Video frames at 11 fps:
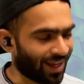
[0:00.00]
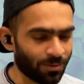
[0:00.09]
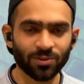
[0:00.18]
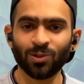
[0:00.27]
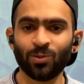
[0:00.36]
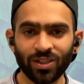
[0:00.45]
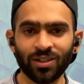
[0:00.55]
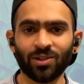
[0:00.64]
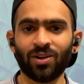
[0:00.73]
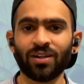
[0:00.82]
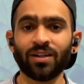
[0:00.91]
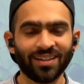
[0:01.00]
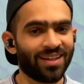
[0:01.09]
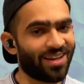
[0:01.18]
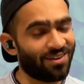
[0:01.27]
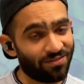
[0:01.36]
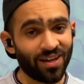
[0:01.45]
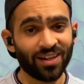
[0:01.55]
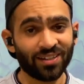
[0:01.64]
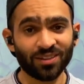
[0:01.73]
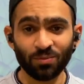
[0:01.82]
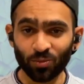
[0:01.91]
Absolutely not. In
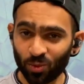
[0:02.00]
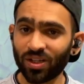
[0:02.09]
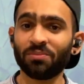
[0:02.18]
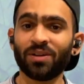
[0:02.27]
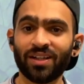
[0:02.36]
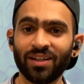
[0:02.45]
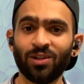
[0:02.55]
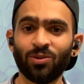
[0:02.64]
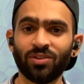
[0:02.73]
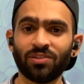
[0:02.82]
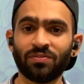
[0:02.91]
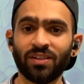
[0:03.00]
fact, the more I'm getting into this